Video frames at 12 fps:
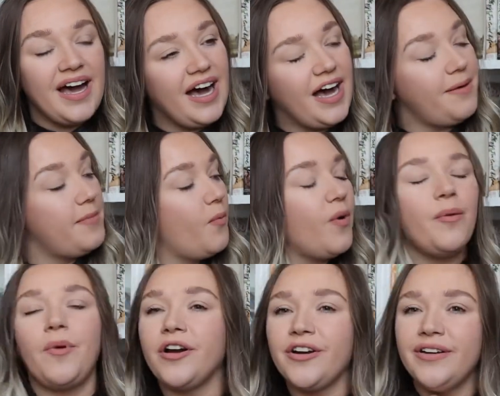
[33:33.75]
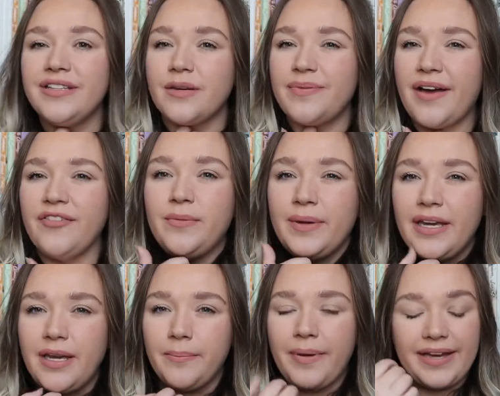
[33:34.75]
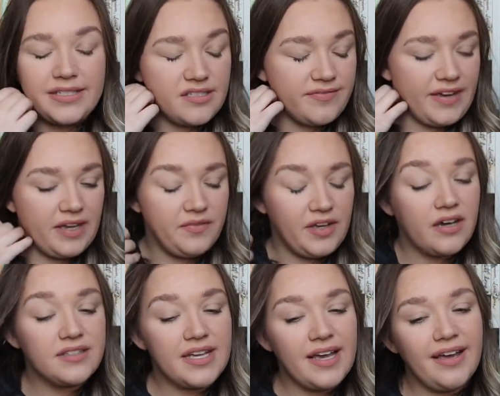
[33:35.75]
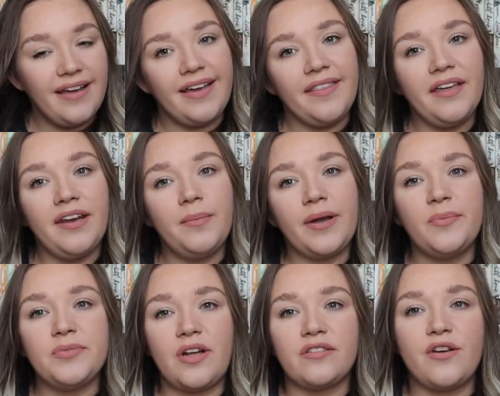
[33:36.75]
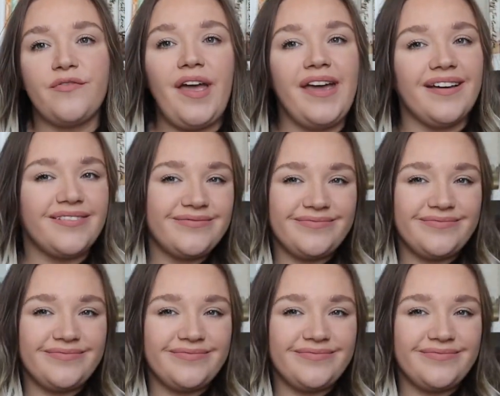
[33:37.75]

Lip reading: Well, Margaret ends up having to be Beck's fake fiance, and then it becomes not so fake.